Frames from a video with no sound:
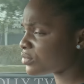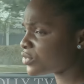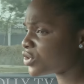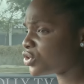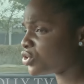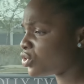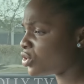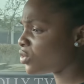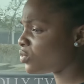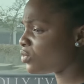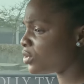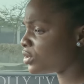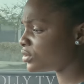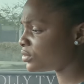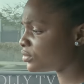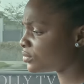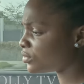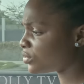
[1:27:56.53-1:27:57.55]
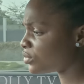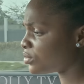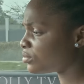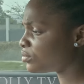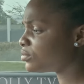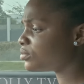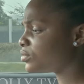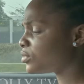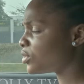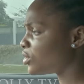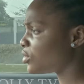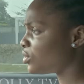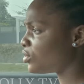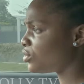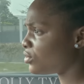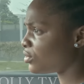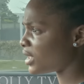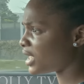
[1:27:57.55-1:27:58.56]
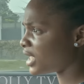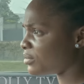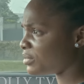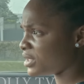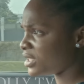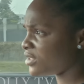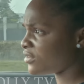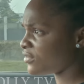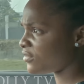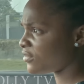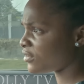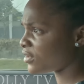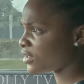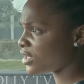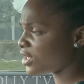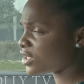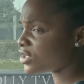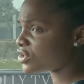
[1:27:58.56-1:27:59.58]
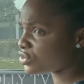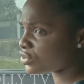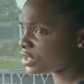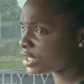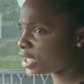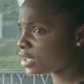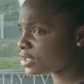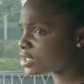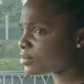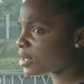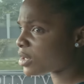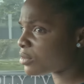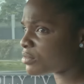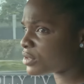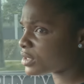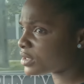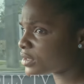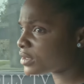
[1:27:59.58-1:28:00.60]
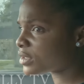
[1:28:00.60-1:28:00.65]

But the only one who I believe he truly cares about me.